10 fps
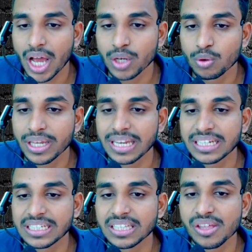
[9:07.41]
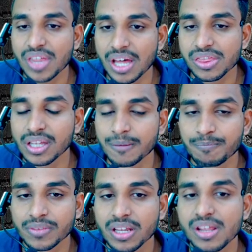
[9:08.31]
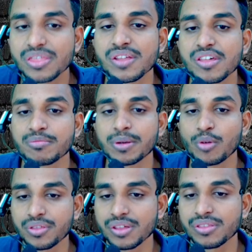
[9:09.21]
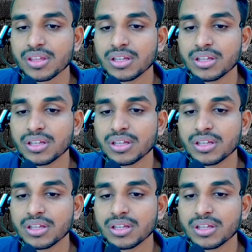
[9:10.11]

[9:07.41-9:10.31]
Are you recollecting this answer? Risk assessment process.